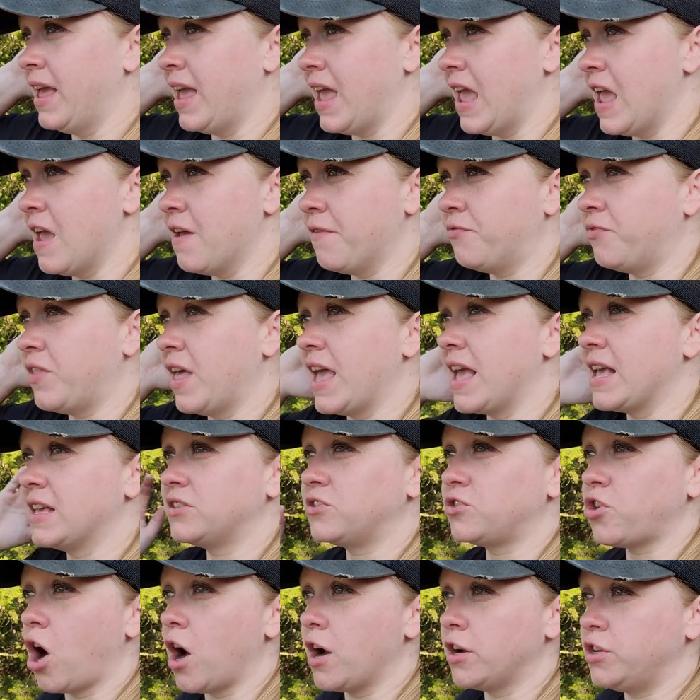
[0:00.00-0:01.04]
if things
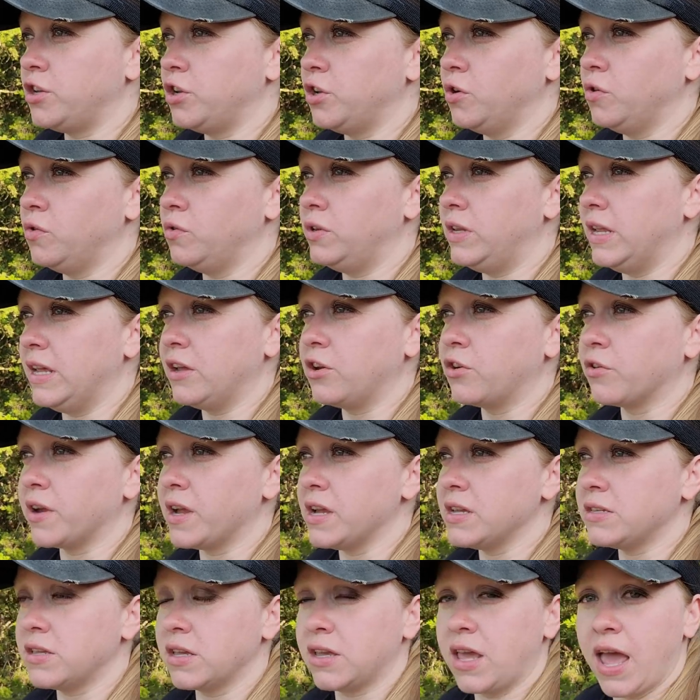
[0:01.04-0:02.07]
start to
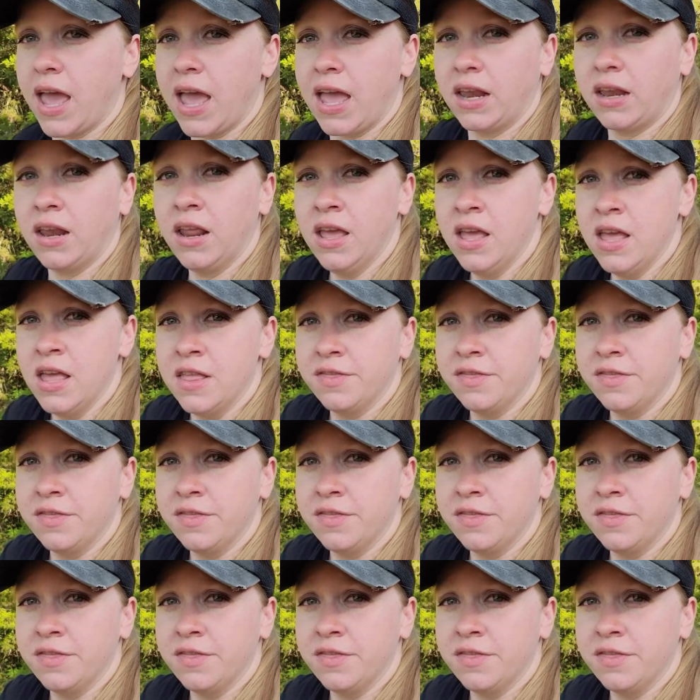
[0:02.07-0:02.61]
decrease again,